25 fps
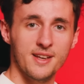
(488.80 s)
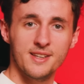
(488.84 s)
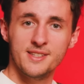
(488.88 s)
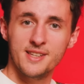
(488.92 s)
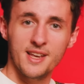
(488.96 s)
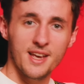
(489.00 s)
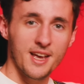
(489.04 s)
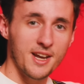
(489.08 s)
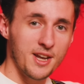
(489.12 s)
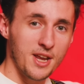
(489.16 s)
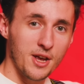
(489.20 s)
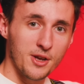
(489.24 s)

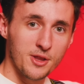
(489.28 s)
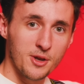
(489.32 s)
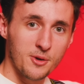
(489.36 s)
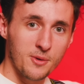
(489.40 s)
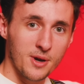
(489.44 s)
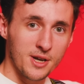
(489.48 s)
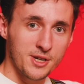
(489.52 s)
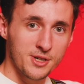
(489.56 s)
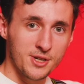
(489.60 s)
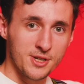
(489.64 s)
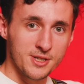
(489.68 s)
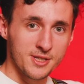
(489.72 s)
there's any other
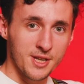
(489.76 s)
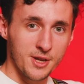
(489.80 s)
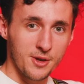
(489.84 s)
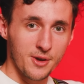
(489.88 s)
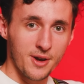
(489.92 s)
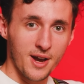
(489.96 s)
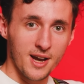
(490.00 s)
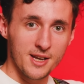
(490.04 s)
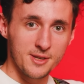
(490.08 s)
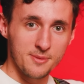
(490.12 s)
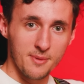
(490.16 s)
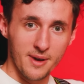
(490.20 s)
questions that you
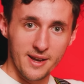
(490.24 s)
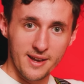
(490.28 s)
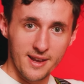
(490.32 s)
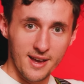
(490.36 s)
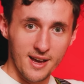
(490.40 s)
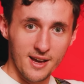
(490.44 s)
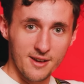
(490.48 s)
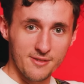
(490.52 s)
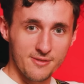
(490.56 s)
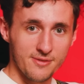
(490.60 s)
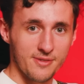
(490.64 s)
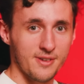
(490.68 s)
guys might
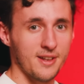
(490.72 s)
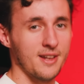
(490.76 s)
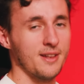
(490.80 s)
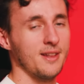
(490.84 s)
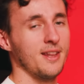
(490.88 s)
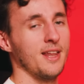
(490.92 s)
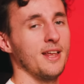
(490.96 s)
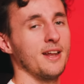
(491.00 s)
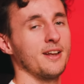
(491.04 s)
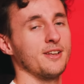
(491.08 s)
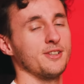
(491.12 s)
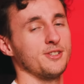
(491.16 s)
have,
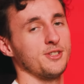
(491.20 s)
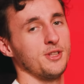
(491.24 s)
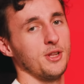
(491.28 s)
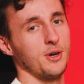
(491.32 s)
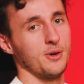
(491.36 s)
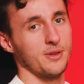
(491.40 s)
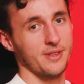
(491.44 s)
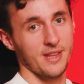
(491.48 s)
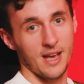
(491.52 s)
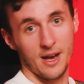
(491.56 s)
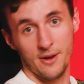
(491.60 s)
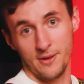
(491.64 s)
let us
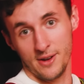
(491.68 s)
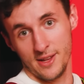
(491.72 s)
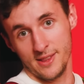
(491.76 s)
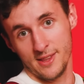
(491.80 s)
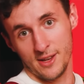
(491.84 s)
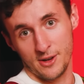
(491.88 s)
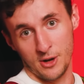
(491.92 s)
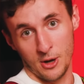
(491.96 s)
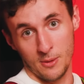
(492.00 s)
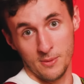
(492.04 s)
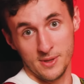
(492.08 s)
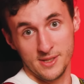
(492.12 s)
know down in
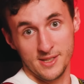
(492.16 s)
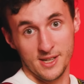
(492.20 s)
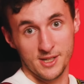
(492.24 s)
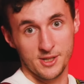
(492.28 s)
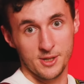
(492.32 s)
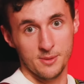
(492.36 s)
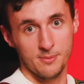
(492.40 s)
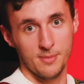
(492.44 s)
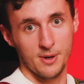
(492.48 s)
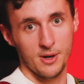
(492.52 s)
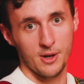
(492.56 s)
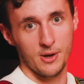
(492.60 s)
the comment
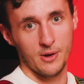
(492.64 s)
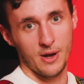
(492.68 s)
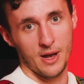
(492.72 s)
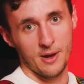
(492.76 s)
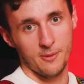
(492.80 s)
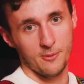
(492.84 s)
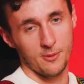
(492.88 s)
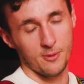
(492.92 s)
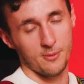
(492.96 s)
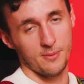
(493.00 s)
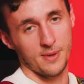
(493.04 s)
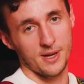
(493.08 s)
section below,
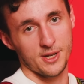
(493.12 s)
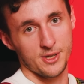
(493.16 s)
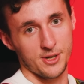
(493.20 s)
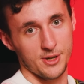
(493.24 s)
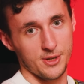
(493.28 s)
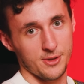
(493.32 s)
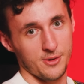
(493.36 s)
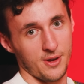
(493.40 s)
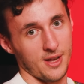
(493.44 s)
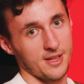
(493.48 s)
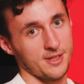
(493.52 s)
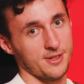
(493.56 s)
and we'll make
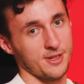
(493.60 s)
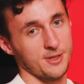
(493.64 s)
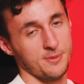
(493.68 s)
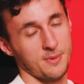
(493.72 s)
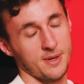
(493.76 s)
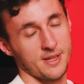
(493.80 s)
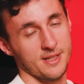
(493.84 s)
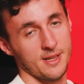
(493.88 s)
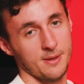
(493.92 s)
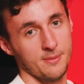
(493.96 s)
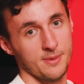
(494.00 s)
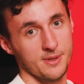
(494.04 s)
sure to answer as
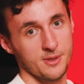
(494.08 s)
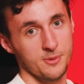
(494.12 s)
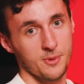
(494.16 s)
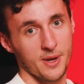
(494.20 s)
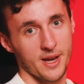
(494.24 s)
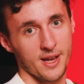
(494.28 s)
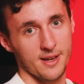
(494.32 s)
many of them as we